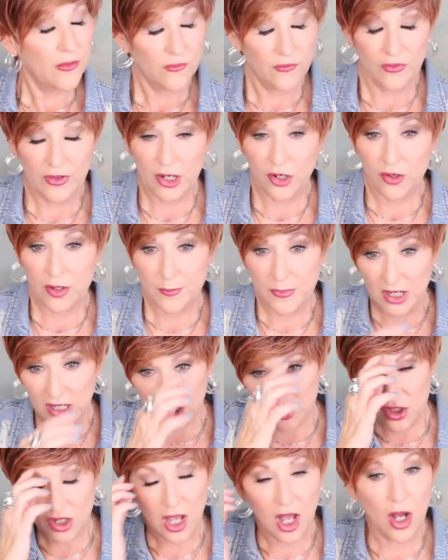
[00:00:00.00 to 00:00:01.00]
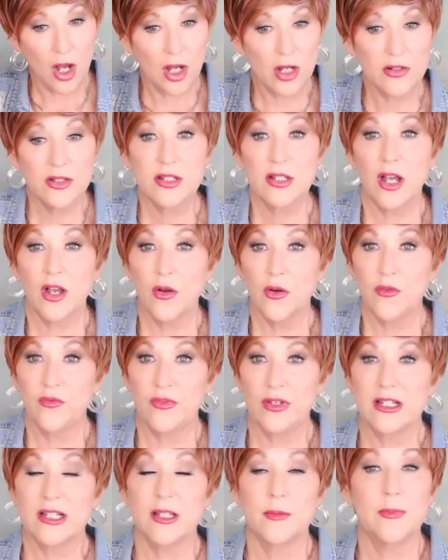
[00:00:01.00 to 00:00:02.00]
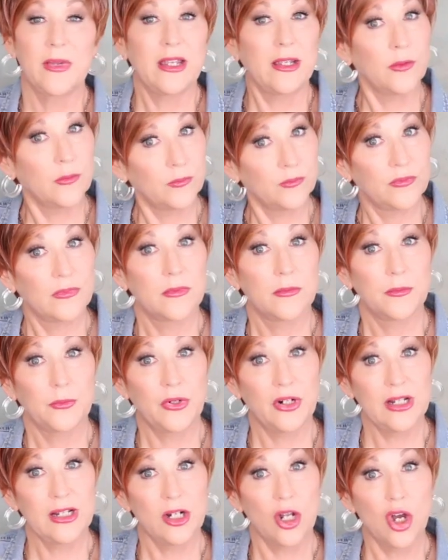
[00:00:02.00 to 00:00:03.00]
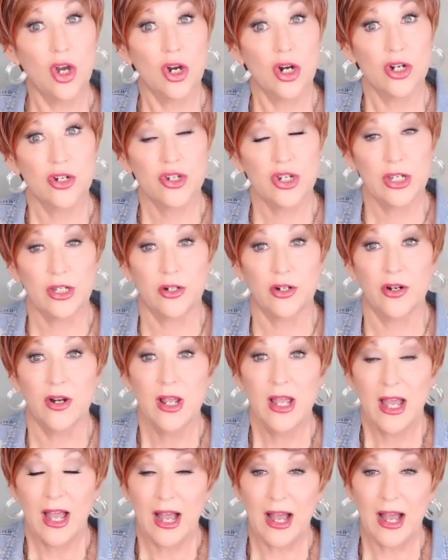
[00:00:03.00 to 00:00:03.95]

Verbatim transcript: Very much. Also fits me pretty large here.